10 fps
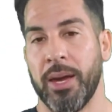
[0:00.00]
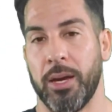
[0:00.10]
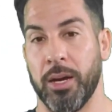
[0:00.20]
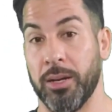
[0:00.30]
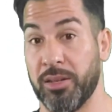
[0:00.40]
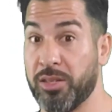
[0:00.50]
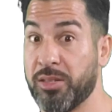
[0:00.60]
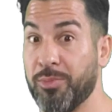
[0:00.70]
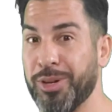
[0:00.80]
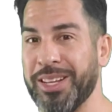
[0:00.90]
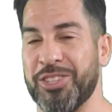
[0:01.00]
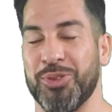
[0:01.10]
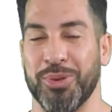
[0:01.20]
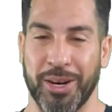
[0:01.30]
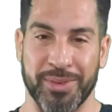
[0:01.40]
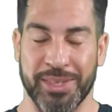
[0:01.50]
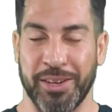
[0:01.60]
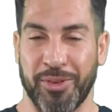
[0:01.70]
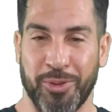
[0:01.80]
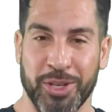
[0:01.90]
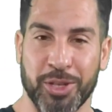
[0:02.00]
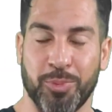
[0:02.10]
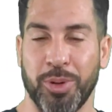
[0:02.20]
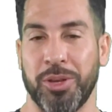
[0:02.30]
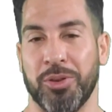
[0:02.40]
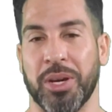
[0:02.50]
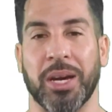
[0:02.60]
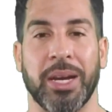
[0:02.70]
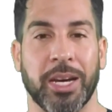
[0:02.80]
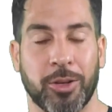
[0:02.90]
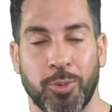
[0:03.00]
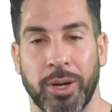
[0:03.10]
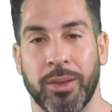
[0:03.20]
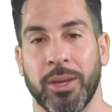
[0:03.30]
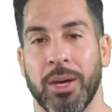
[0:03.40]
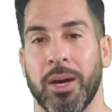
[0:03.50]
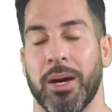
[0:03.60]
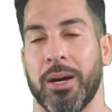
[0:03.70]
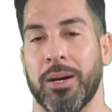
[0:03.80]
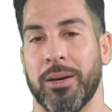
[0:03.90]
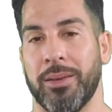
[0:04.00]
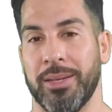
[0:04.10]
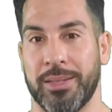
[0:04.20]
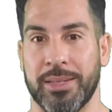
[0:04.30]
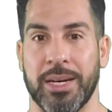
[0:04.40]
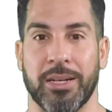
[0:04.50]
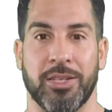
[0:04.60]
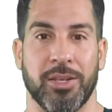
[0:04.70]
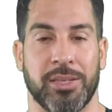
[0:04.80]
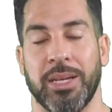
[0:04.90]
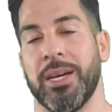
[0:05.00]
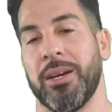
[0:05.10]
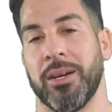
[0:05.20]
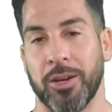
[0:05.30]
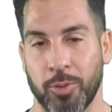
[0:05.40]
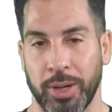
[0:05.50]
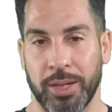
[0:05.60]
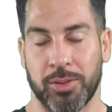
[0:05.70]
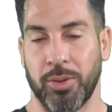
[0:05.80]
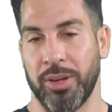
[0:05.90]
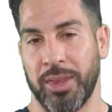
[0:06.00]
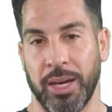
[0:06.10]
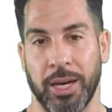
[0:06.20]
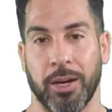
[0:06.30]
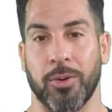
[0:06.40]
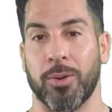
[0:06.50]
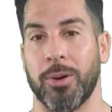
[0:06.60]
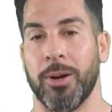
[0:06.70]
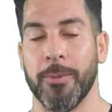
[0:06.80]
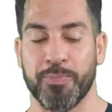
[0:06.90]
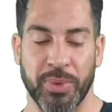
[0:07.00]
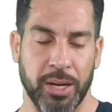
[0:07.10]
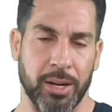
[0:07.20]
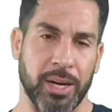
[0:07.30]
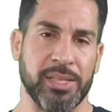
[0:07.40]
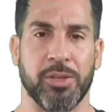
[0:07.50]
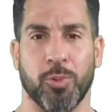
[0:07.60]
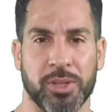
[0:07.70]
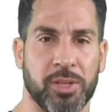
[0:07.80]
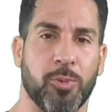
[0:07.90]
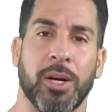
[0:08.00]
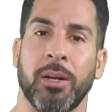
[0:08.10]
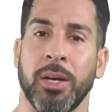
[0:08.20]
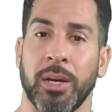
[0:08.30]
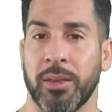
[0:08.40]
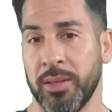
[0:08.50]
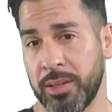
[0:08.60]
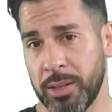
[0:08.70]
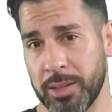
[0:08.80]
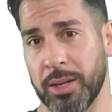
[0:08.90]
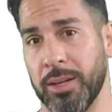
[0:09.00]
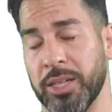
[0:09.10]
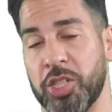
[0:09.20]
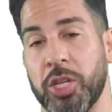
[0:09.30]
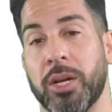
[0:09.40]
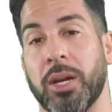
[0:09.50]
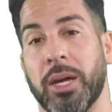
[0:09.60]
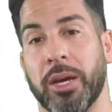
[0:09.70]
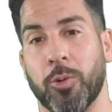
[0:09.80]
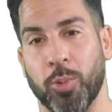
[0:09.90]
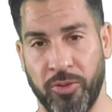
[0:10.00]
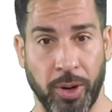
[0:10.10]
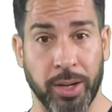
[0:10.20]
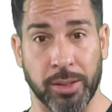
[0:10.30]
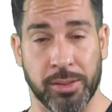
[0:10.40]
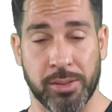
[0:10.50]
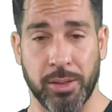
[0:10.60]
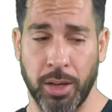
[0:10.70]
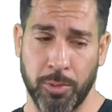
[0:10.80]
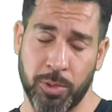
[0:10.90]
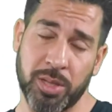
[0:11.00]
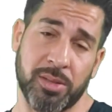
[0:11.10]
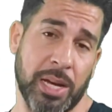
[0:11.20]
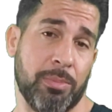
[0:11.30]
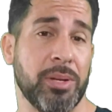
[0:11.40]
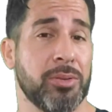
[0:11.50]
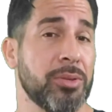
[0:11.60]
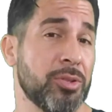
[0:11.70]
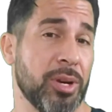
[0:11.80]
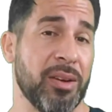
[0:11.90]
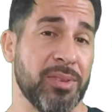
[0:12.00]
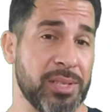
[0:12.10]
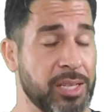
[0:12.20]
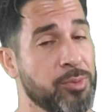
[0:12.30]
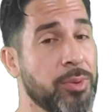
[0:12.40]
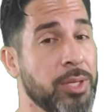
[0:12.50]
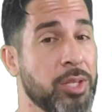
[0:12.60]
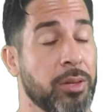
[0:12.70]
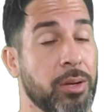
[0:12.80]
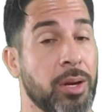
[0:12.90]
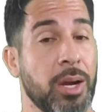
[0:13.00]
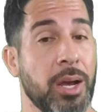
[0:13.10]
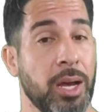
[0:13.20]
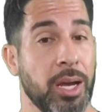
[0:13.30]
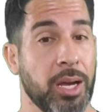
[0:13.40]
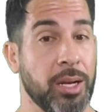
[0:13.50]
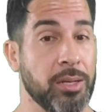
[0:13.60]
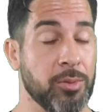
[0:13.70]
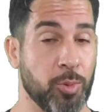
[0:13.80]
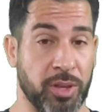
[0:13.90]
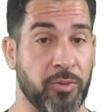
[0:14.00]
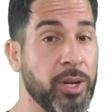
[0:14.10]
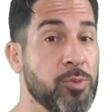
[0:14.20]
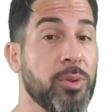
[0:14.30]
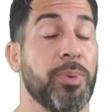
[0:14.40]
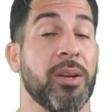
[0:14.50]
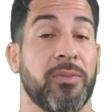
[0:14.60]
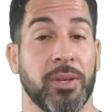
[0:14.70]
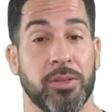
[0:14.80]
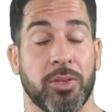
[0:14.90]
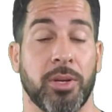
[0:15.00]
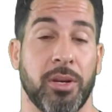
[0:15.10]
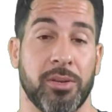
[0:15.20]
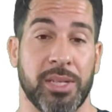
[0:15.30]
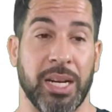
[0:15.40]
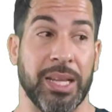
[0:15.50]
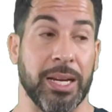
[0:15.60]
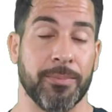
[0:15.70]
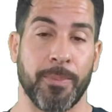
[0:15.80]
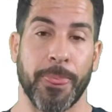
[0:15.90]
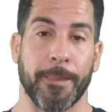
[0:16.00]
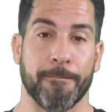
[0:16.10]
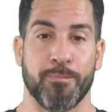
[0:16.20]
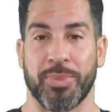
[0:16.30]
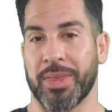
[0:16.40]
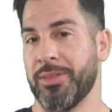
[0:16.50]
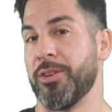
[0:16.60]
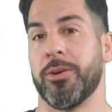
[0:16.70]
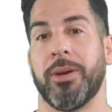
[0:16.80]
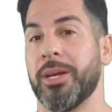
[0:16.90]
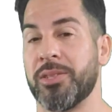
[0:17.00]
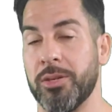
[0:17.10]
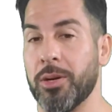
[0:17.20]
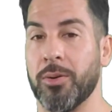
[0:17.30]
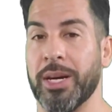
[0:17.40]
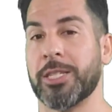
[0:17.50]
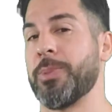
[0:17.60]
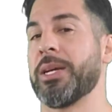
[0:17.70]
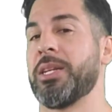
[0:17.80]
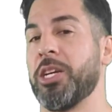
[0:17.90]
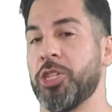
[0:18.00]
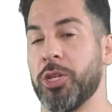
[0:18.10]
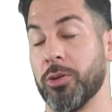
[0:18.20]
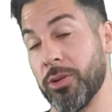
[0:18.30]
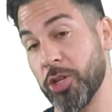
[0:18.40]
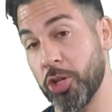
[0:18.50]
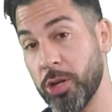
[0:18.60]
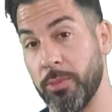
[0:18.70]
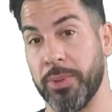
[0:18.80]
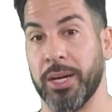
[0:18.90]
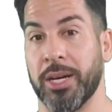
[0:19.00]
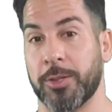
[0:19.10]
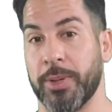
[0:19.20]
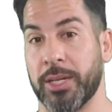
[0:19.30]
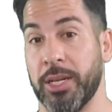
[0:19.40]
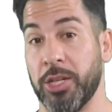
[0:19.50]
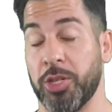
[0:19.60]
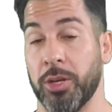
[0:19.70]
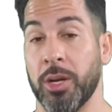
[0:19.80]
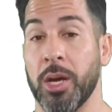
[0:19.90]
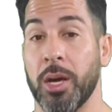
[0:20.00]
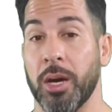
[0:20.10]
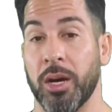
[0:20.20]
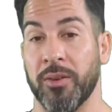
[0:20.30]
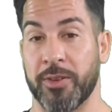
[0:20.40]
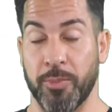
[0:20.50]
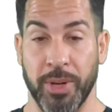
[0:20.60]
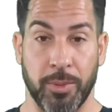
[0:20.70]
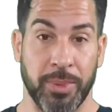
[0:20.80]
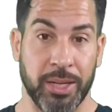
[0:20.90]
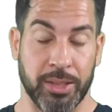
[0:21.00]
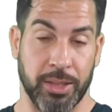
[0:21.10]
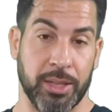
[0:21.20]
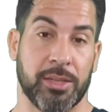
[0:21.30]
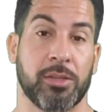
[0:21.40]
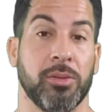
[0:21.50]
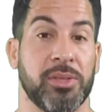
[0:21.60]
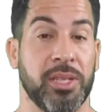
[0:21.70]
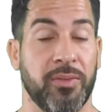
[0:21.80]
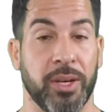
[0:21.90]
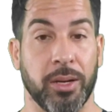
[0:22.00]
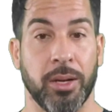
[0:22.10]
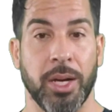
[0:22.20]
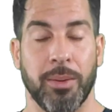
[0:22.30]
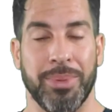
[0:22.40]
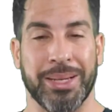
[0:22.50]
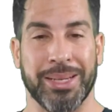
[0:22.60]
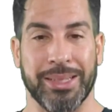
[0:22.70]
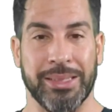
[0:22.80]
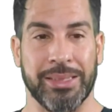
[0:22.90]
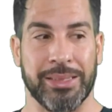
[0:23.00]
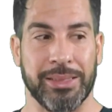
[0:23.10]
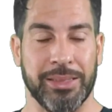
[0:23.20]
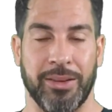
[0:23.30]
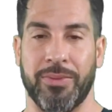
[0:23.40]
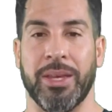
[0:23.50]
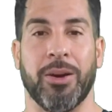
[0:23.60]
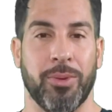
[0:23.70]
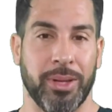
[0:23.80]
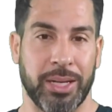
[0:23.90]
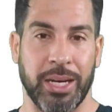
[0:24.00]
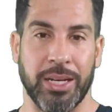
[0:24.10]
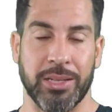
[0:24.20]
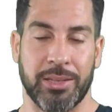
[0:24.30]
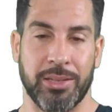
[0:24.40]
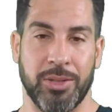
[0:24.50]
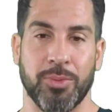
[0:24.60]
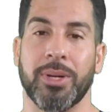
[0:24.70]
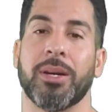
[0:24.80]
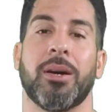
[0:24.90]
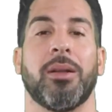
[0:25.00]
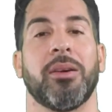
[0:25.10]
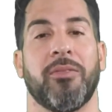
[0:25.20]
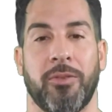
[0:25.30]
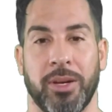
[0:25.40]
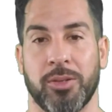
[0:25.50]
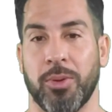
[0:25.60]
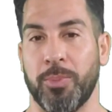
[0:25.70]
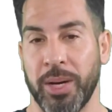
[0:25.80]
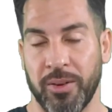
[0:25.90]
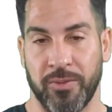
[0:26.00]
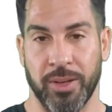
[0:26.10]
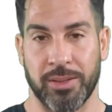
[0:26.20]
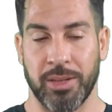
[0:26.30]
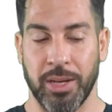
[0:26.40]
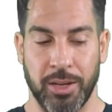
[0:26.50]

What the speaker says: And this is someone that you obviously have a friendship with, you can connect with. This is not just a hit it and quit it sort of thing, or I see you once in a while. This is legit, like, we're friends and we just happen to enjoy having sex with each other. And with the friends with benefits, you should understand that there is no expectation, or there shouldn't be an expectation of commitment and exclusivity, because if that were the case, you wouldn't call it friends with benefits.